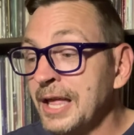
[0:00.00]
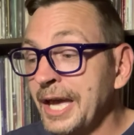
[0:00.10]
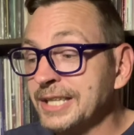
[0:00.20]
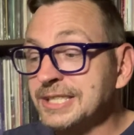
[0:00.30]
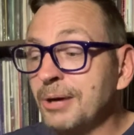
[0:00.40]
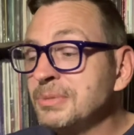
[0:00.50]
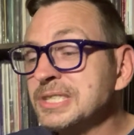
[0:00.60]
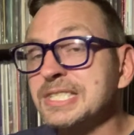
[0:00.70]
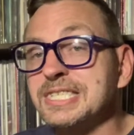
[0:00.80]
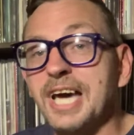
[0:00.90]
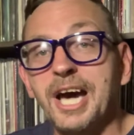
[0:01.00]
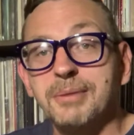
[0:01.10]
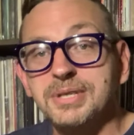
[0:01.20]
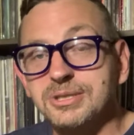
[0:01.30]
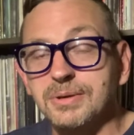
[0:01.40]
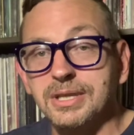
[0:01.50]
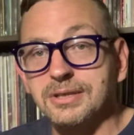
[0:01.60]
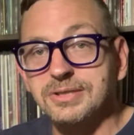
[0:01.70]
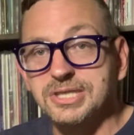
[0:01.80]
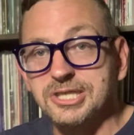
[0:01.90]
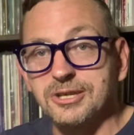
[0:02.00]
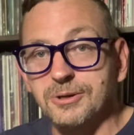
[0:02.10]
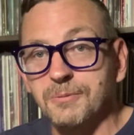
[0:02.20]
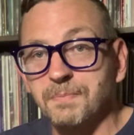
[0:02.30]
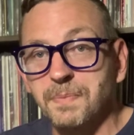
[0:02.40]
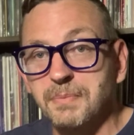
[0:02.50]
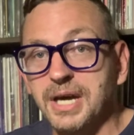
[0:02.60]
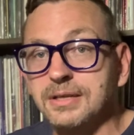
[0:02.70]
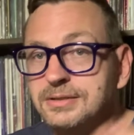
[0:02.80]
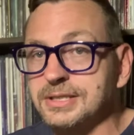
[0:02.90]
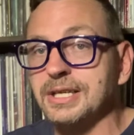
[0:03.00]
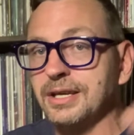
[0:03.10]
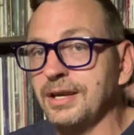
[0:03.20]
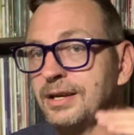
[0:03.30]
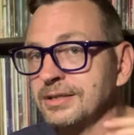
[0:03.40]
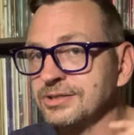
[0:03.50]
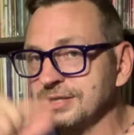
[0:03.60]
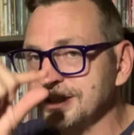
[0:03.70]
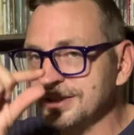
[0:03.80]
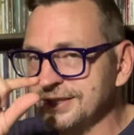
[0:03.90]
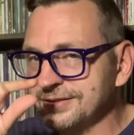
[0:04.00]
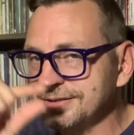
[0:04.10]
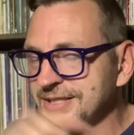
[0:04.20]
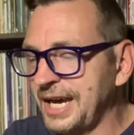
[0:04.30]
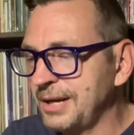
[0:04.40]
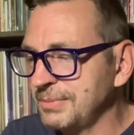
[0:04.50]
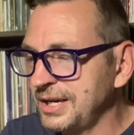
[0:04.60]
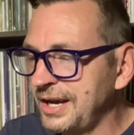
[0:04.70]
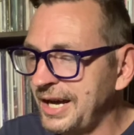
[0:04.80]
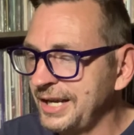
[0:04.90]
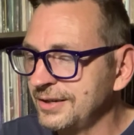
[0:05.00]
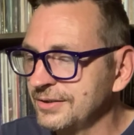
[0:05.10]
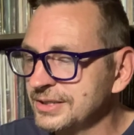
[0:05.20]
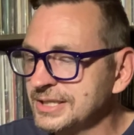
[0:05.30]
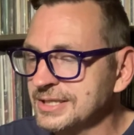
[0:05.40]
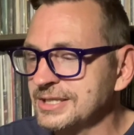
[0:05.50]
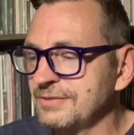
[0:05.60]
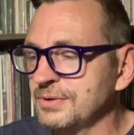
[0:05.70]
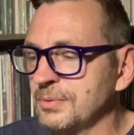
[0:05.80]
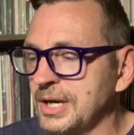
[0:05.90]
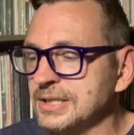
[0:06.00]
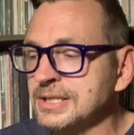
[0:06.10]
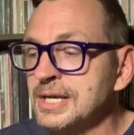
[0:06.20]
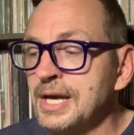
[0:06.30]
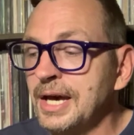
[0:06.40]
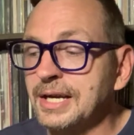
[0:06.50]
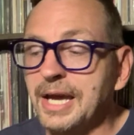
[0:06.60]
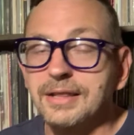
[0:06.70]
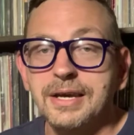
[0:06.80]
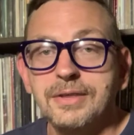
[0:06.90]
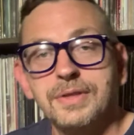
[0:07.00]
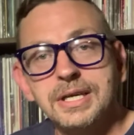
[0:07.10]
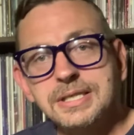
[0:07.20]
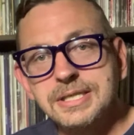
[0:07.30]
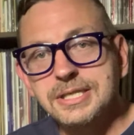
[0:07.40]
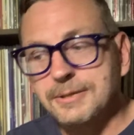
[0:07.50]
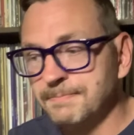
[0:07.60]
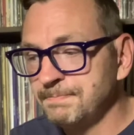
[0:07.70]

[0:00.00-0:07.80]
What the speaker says: It's almost a tie between those 2, but Sinking is just a little tad bit higher than 6 Different Ways. A Night Like This